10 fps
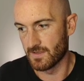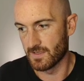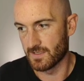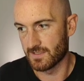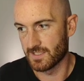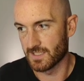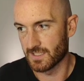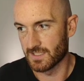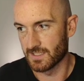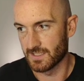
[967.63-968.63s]
and I
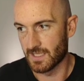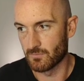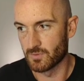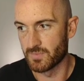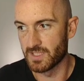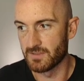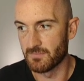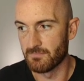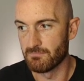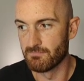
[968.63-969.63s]
think that would be
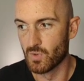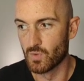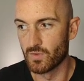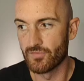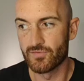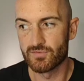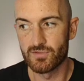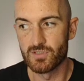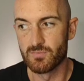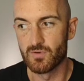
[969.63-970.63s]
more than
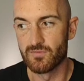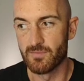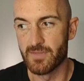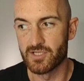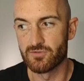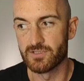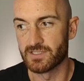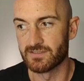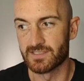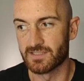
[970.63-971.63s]
suitable for
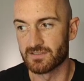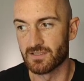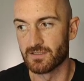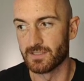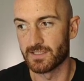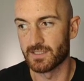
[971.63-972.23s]
measuring things like